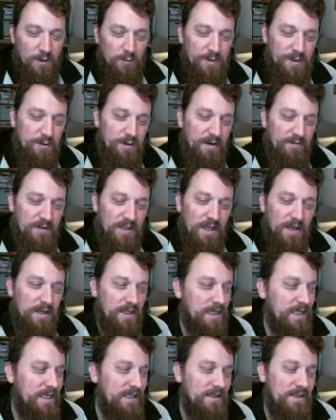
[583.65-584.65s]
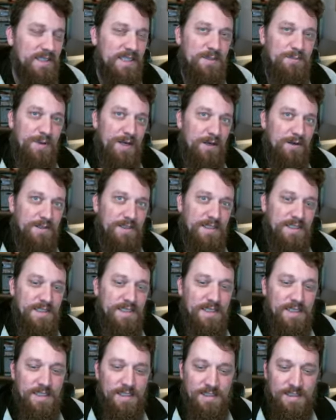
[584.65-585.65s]
We do have a lot of endless spells in
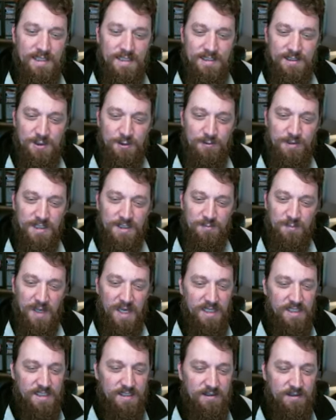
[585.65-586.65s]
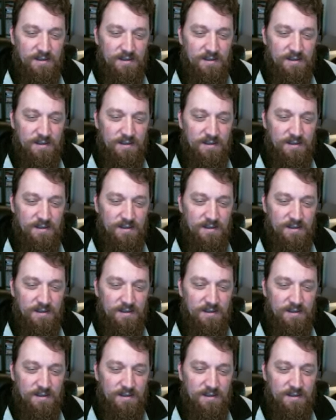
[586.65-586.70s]
these lists, as you would expect.